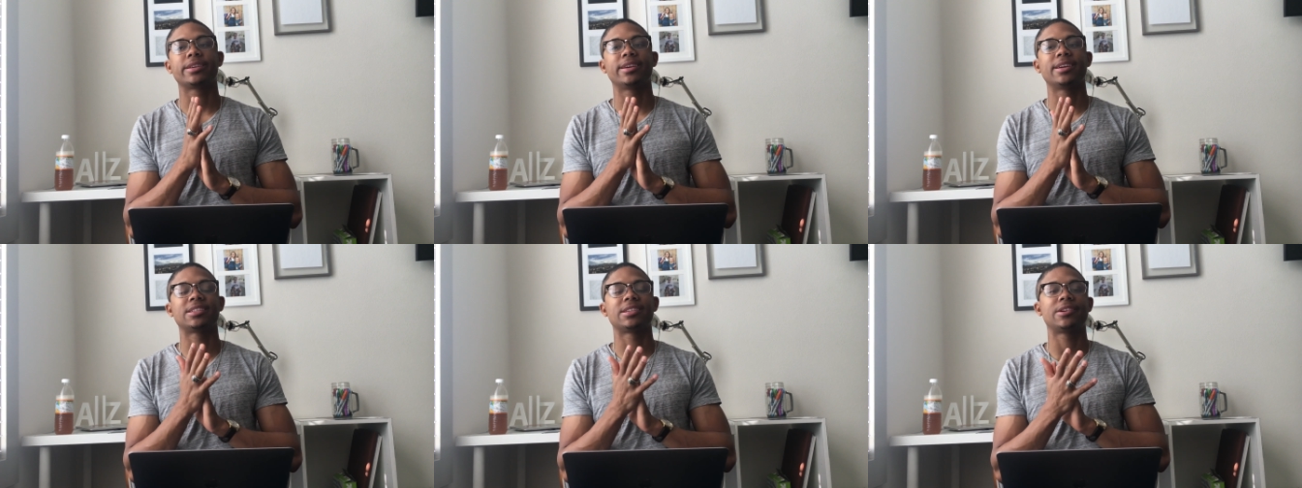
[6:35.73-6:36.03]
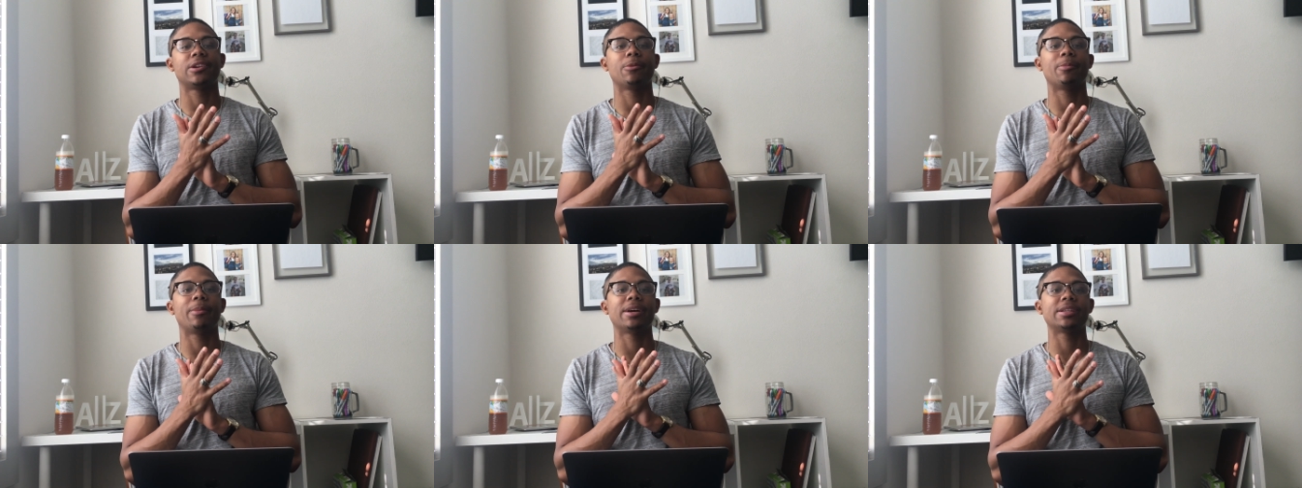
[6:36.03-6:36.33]
get
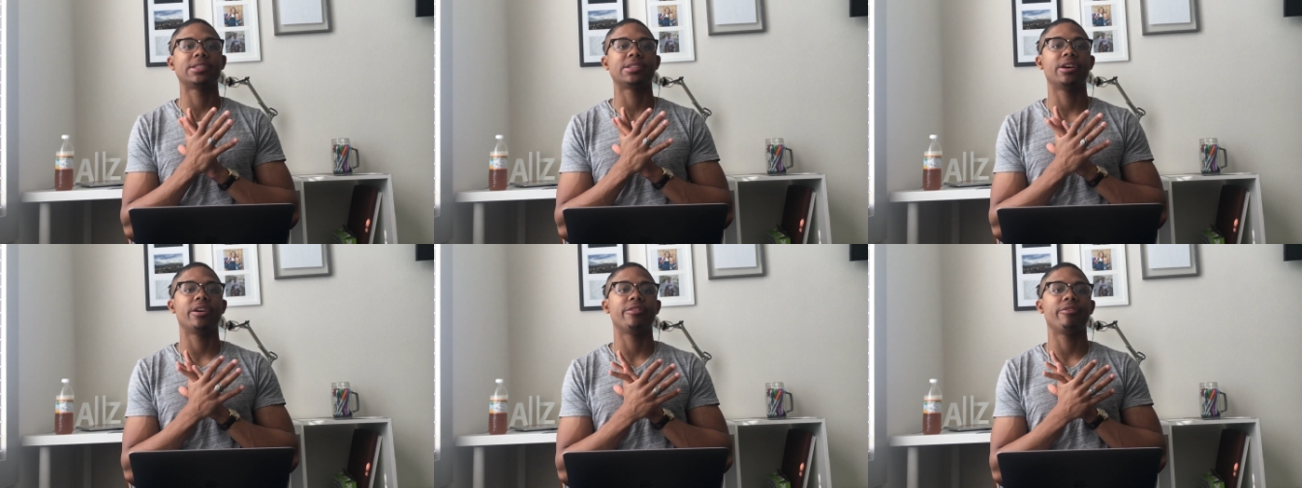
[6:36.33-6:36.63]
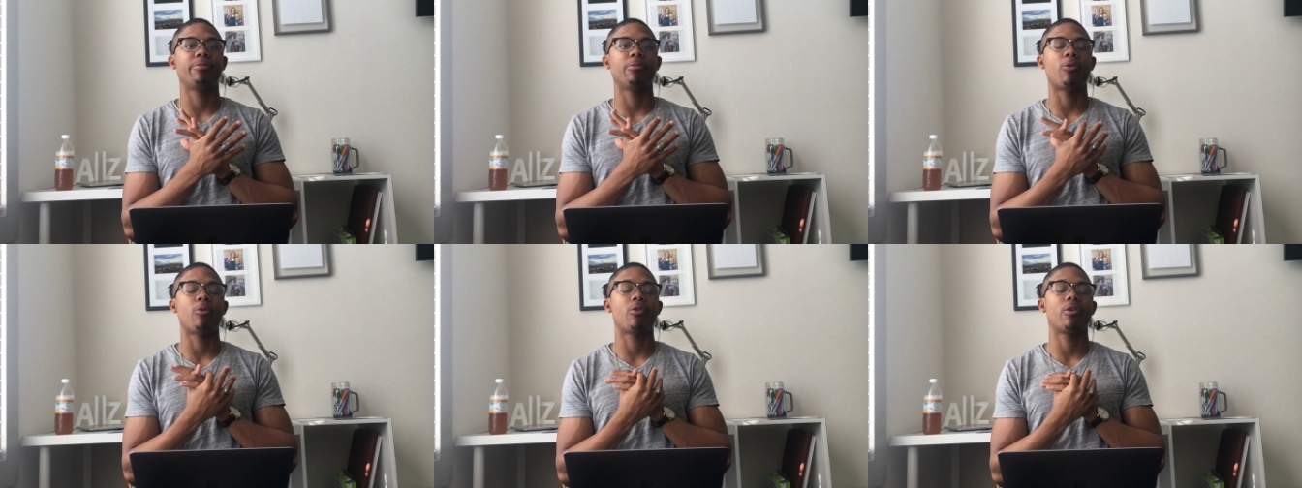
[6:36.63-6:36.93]
to know
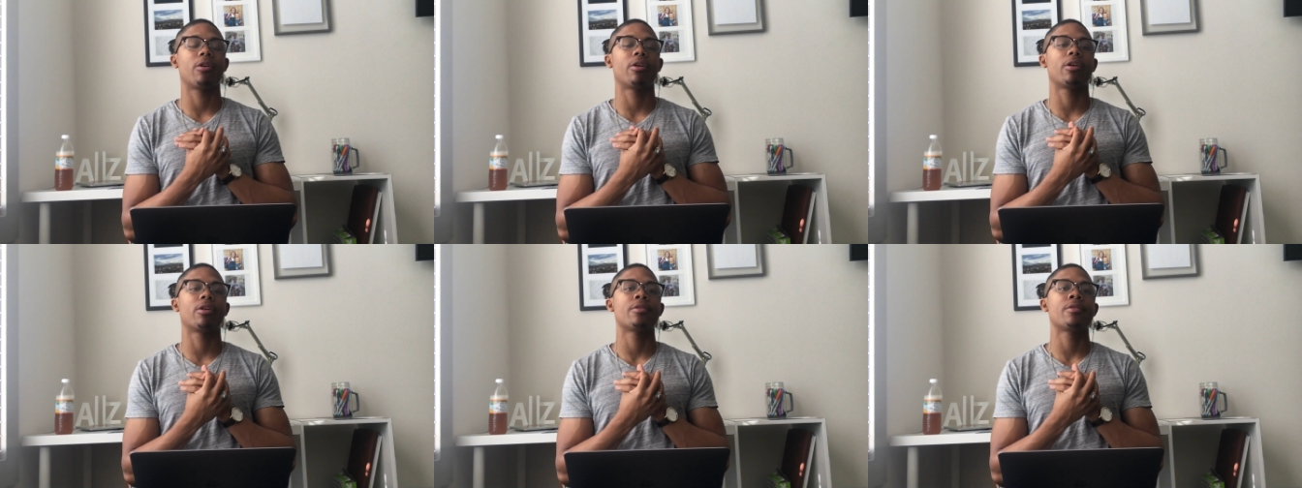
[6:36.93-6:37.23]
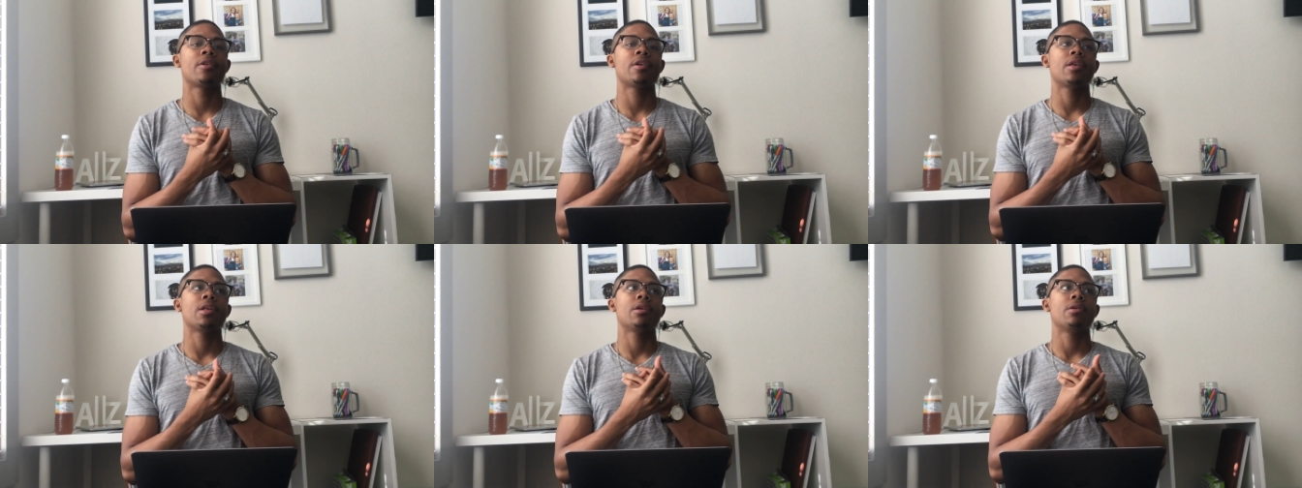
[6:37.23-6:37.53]
myself more
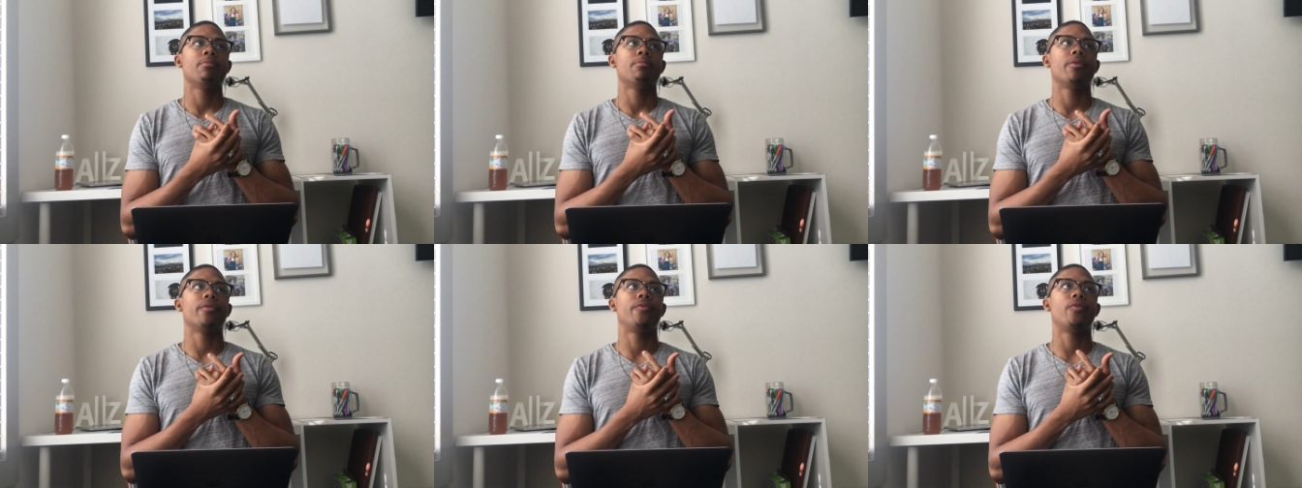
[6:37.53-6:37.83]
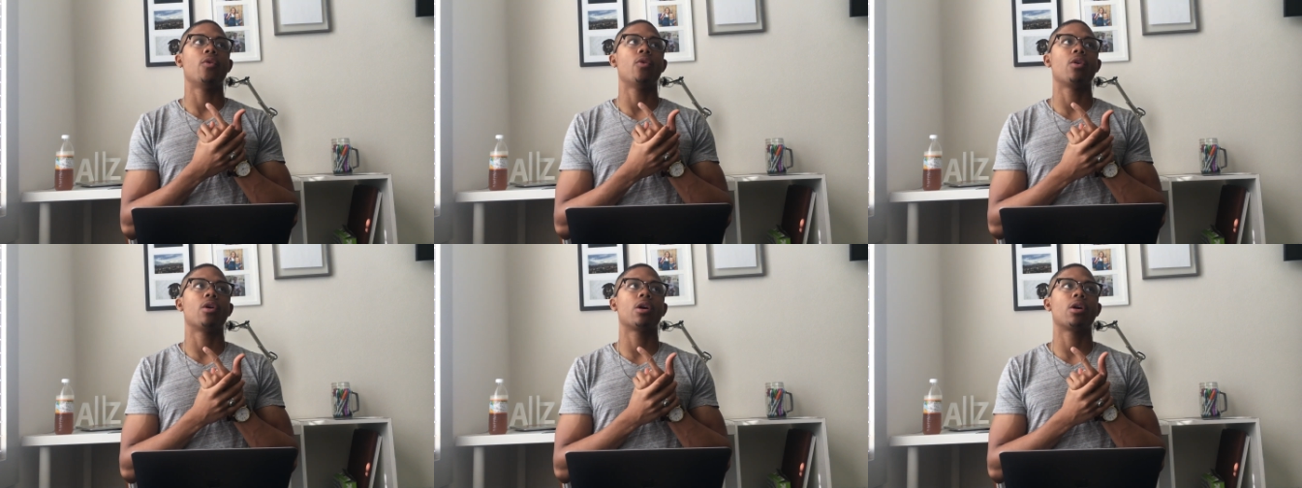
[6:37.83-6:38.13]

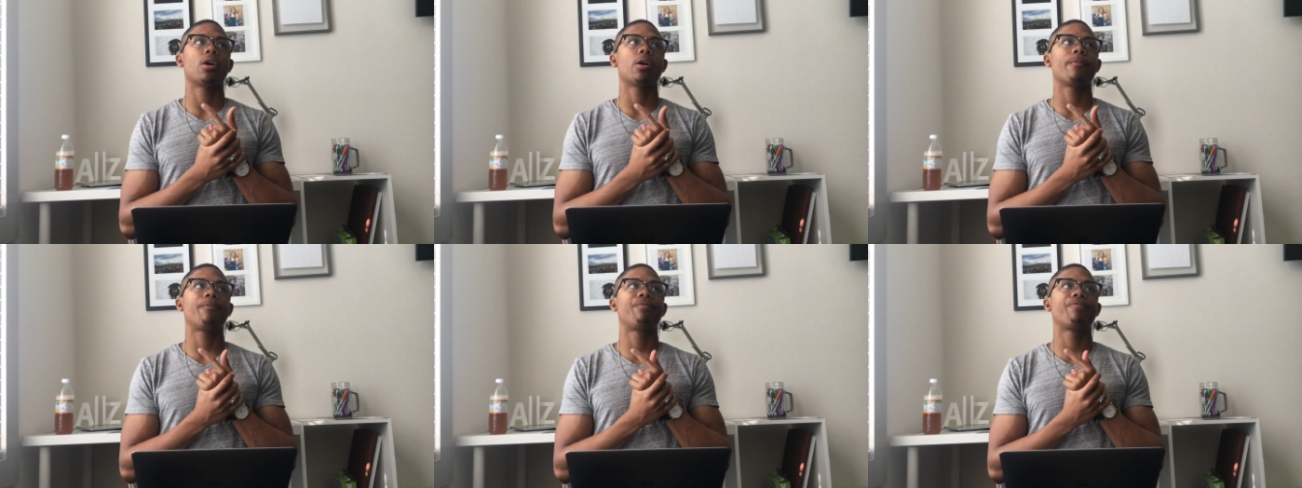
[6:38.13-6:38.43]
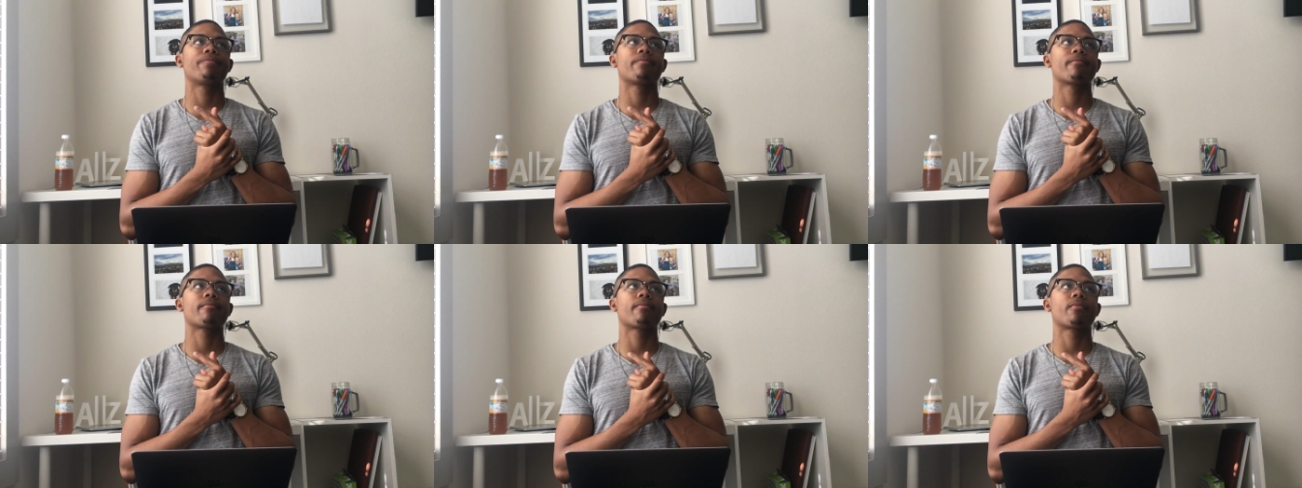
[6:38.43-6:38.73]
before
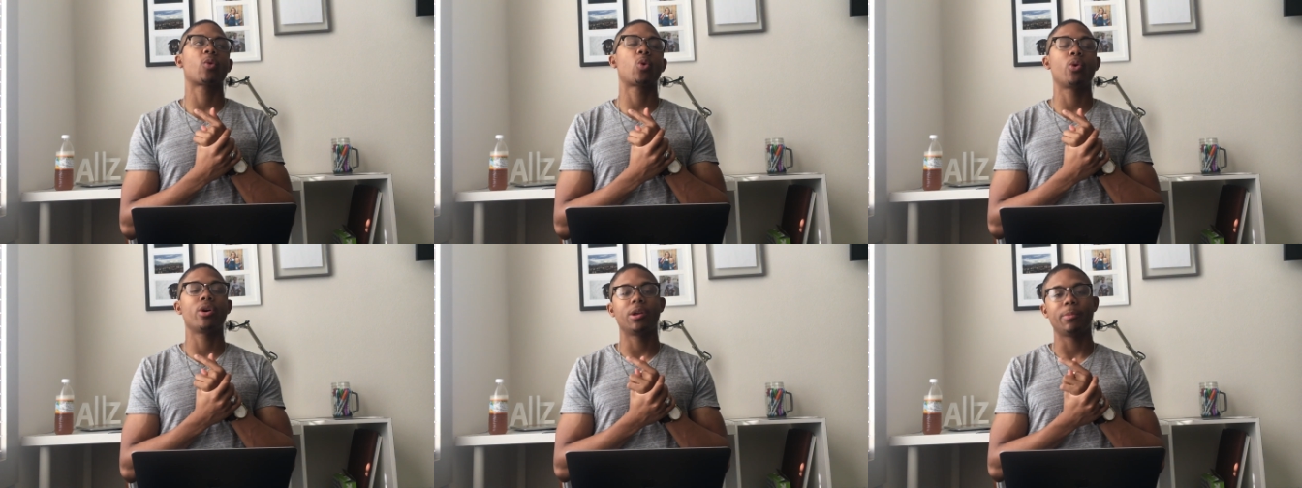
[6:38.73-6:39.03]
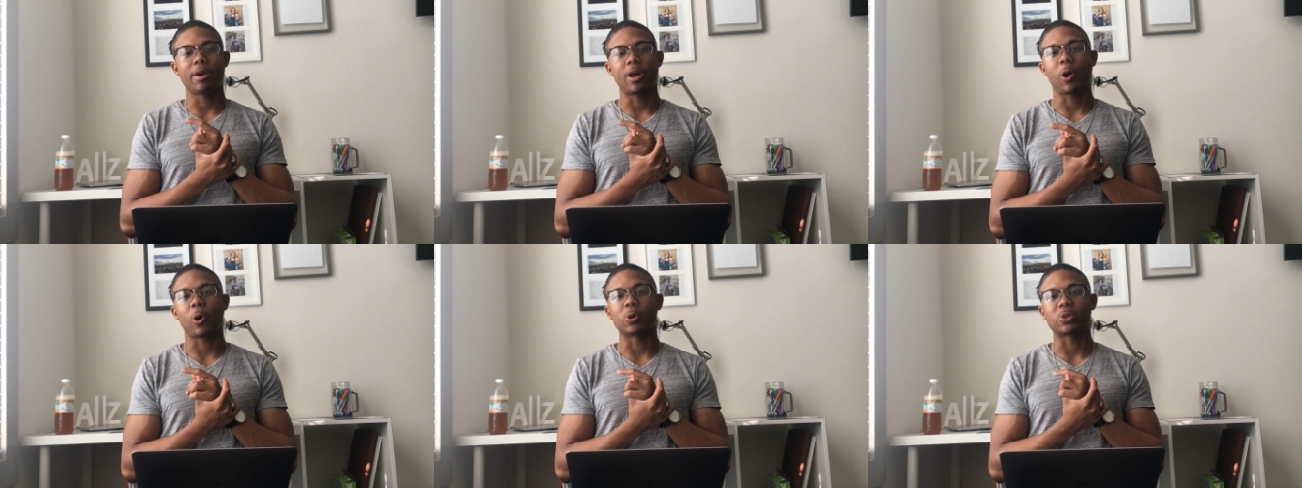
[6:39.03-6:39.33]
going to
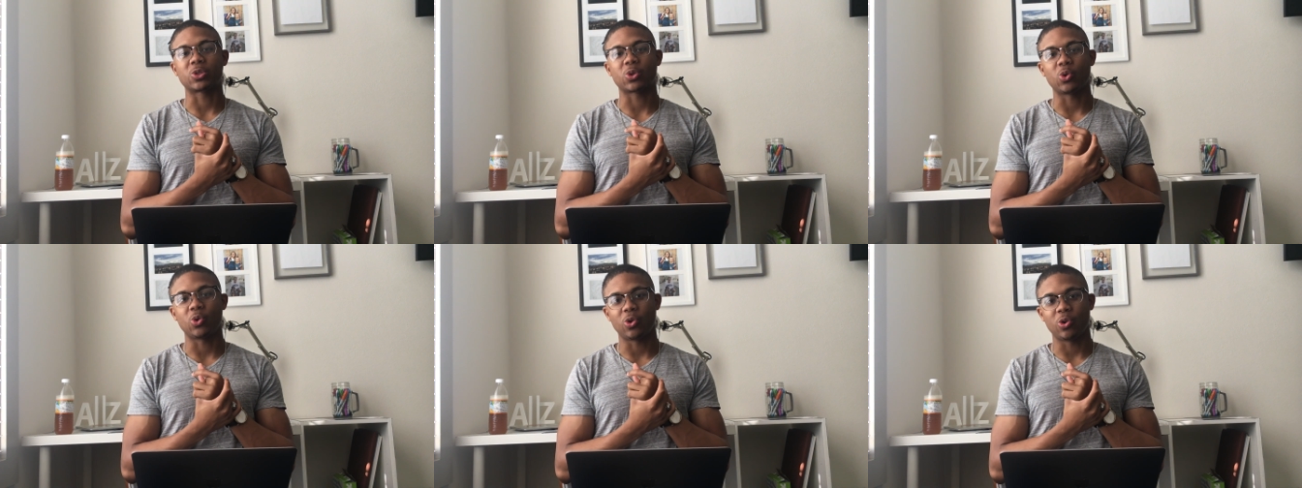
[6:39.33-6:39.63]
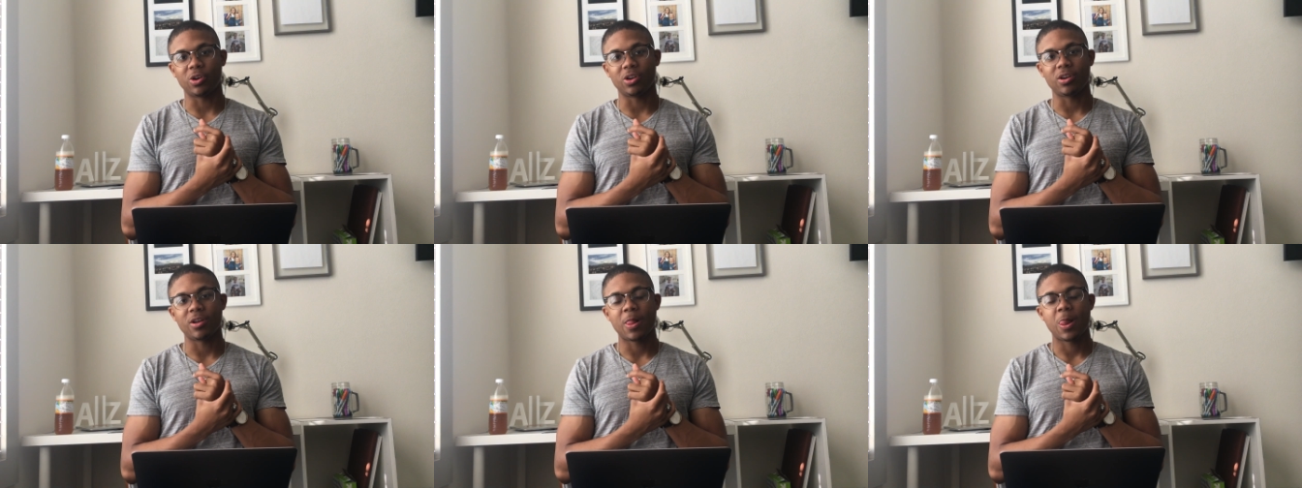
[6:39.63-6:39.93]
medical
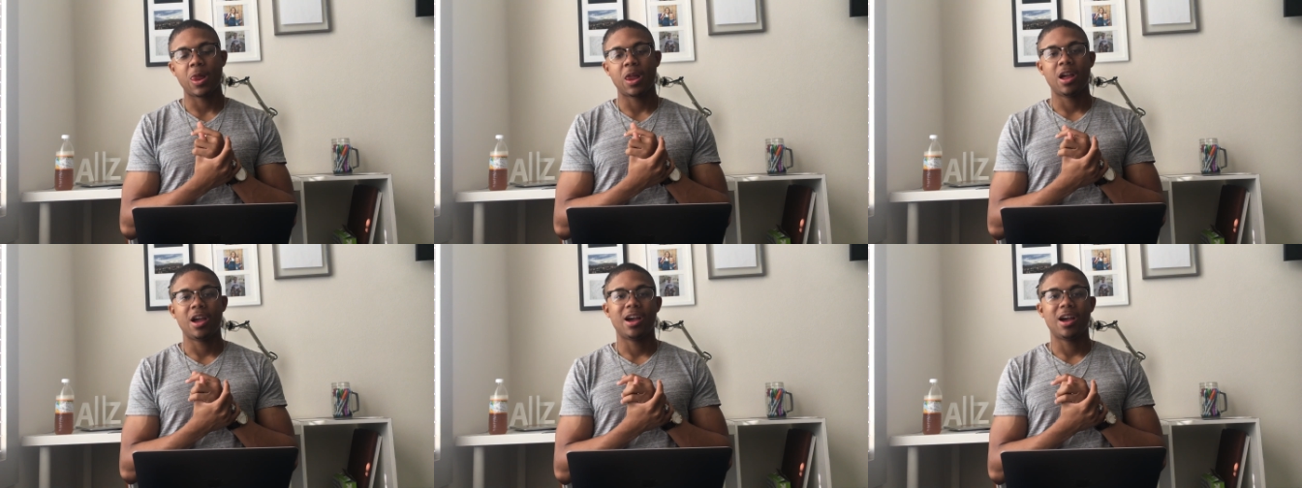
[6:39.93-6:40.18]
school,